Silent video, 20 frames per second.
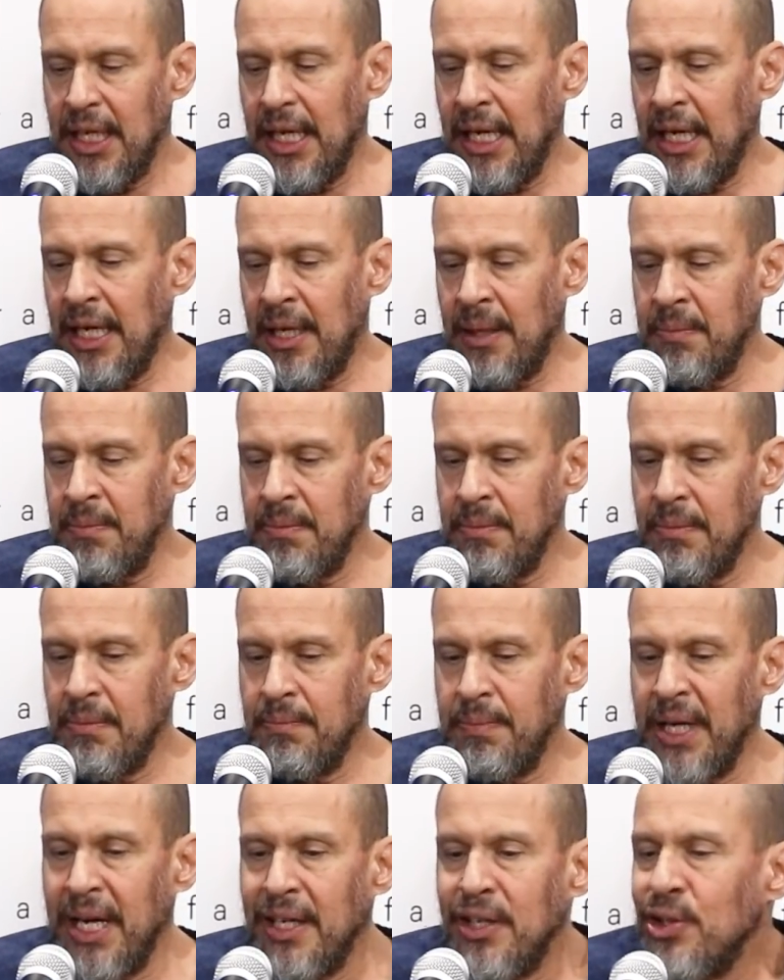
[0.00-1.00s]

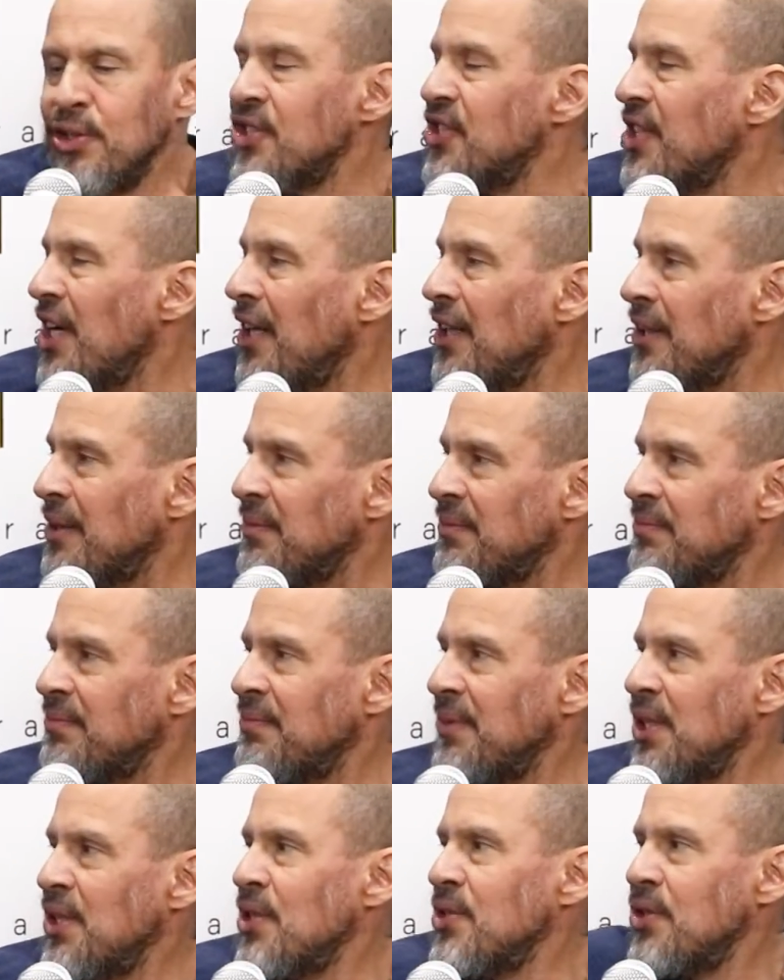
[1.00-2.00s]
But I couldn't sell it
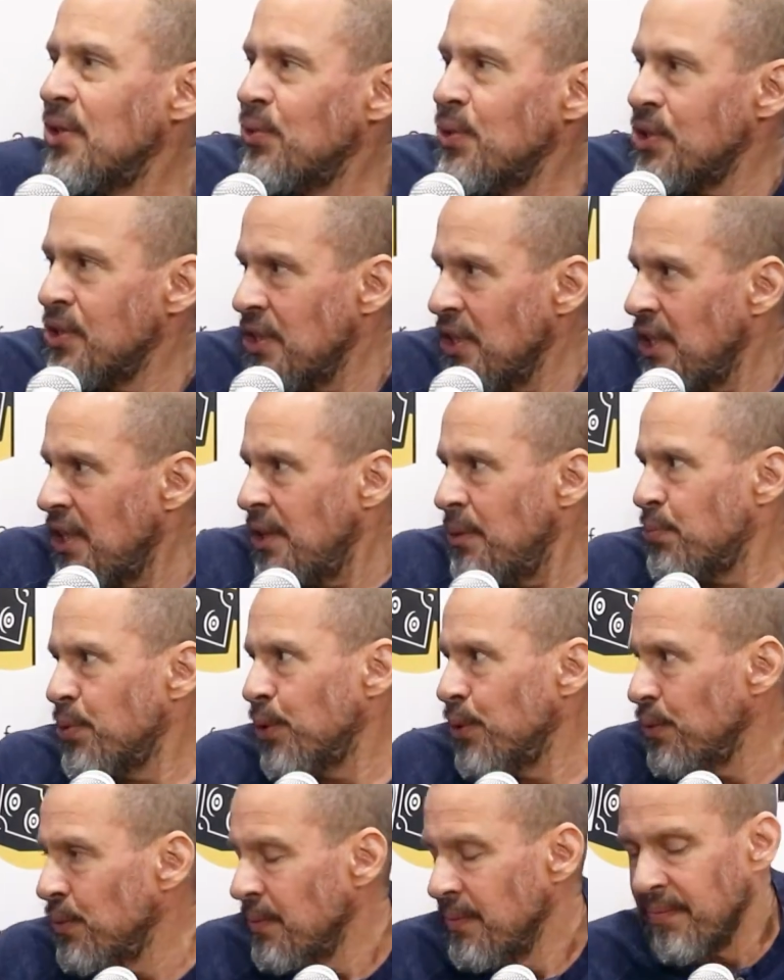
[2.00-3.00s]
because it was in
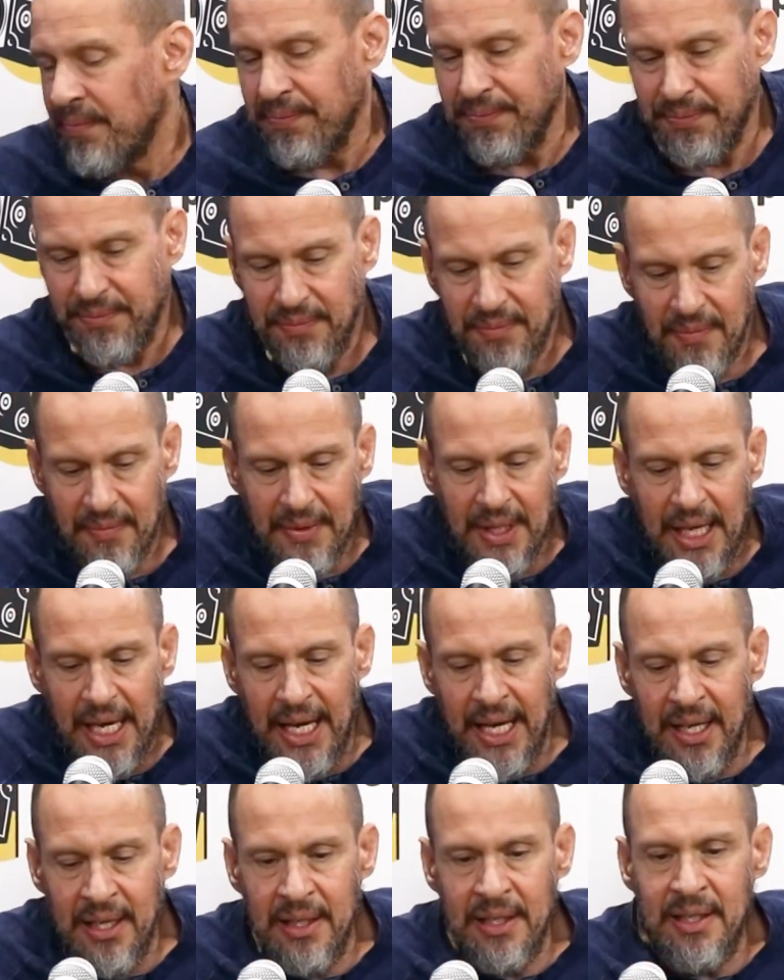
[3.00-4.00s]
Hebrew.
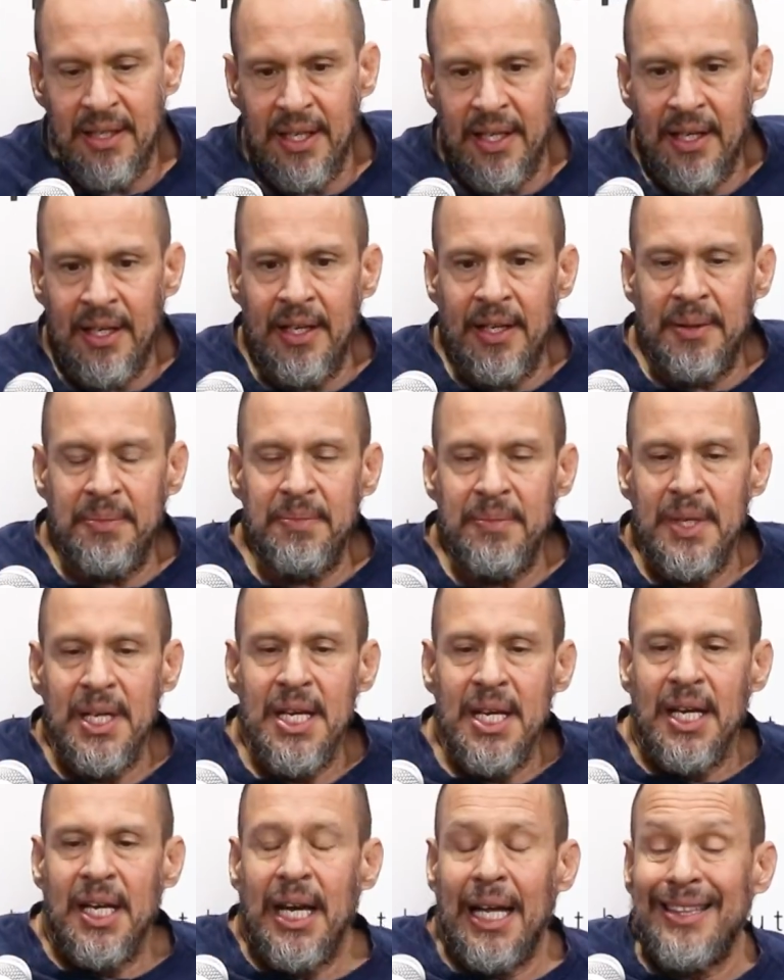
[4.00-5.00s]
And
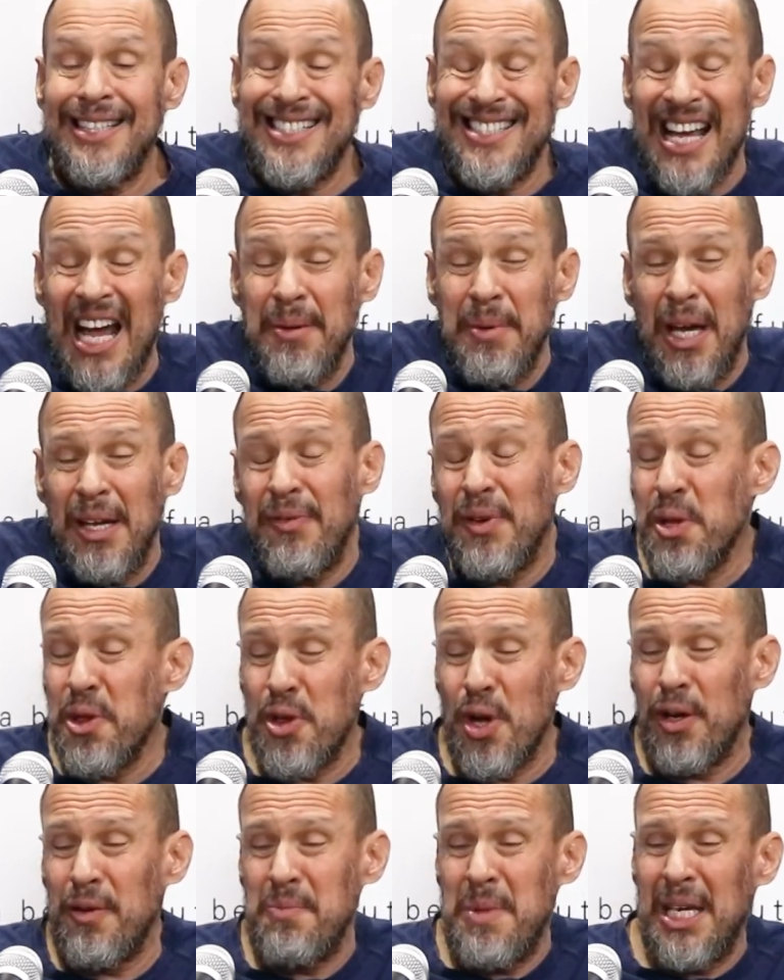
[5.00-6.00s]
at the time, I even
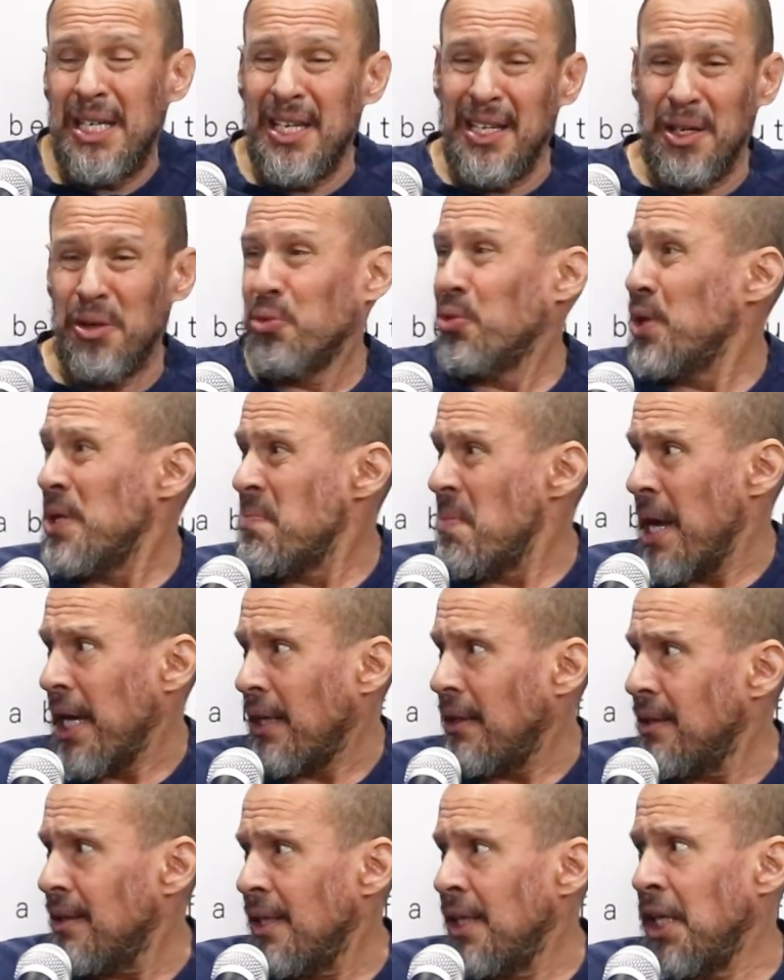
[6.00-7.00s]
thought of making a
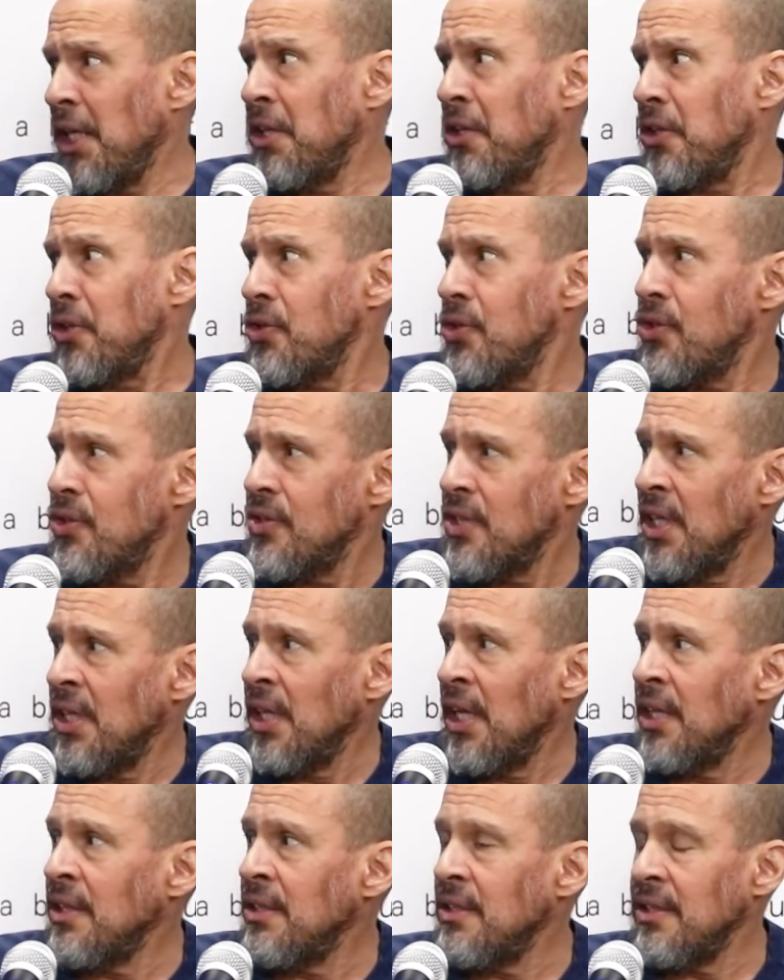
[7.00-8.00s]
remake in English in
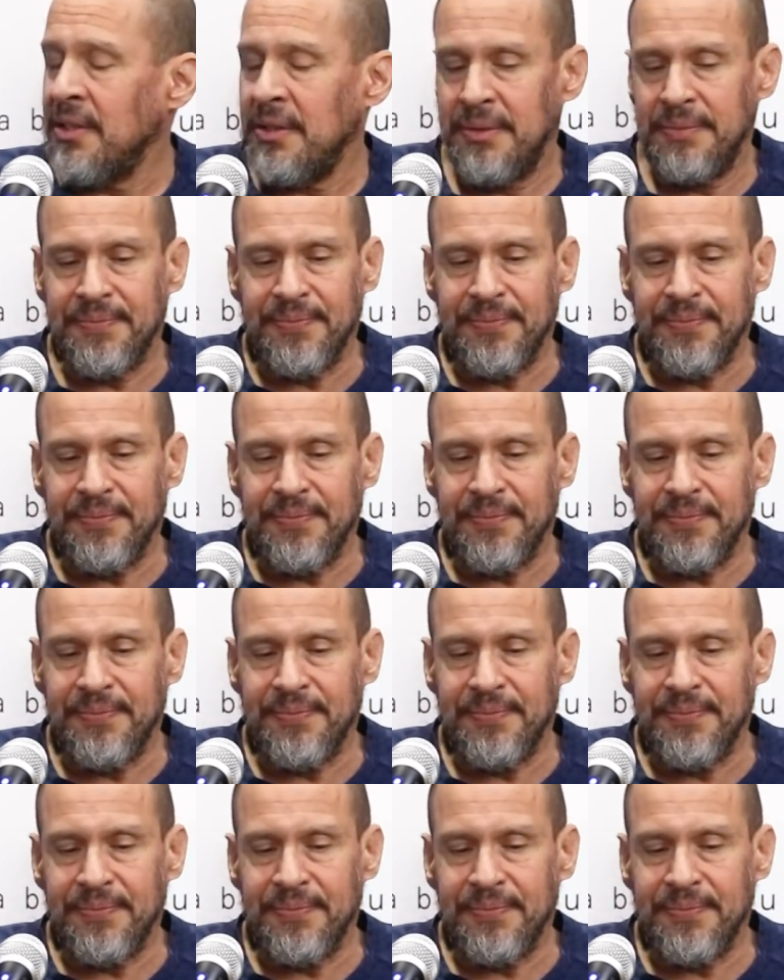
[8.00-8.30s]
London.